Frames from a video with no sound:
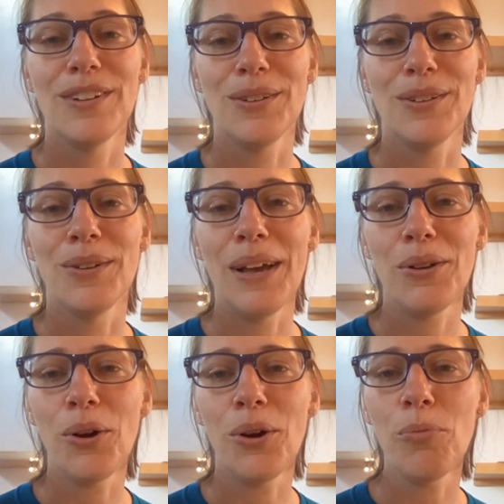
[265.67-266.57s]
So now
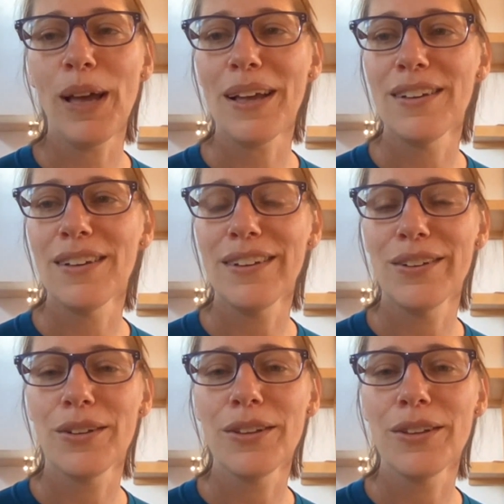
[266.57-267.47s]
go back into
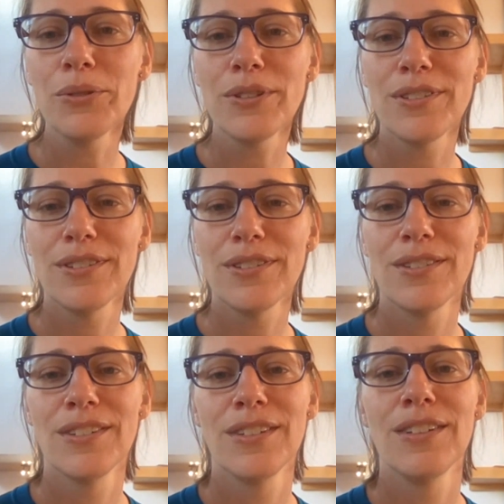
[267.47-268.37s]
your glutes,
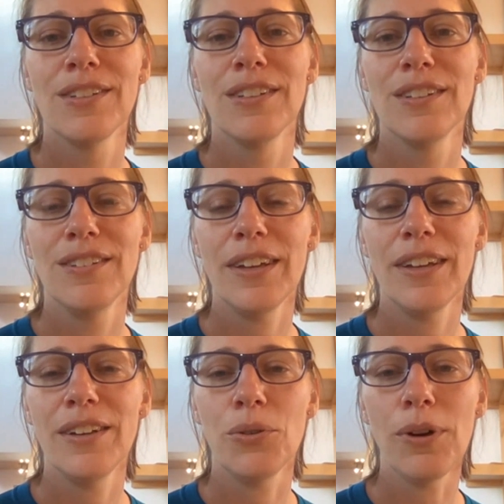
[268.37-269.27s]

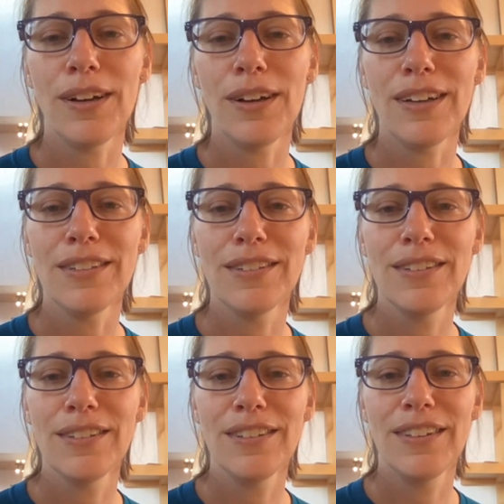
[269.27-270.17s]
tighten your quads,
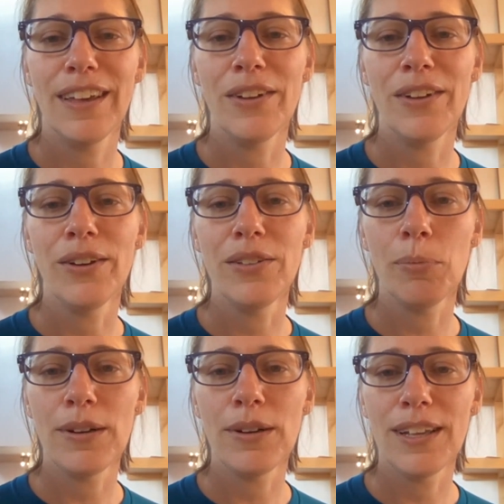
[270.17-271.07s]
get your knees
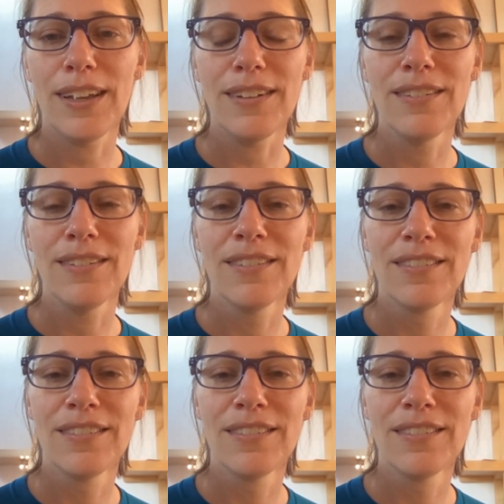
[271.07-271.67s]
apart again.